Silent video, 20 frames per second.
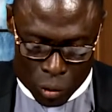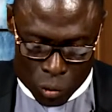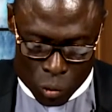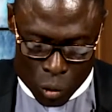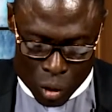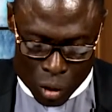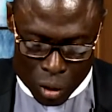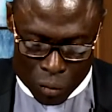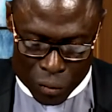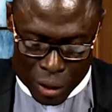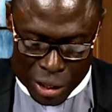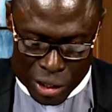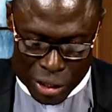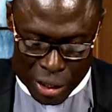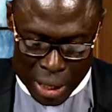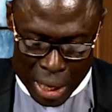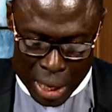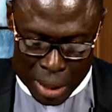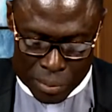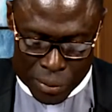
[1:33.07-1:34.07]
one of the
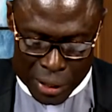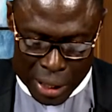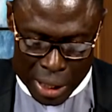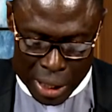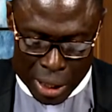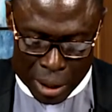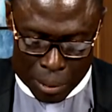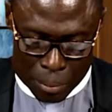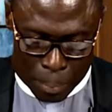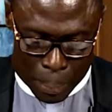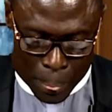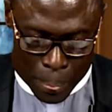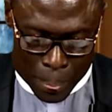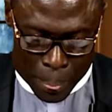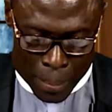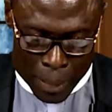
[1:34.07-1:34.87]
scribes came,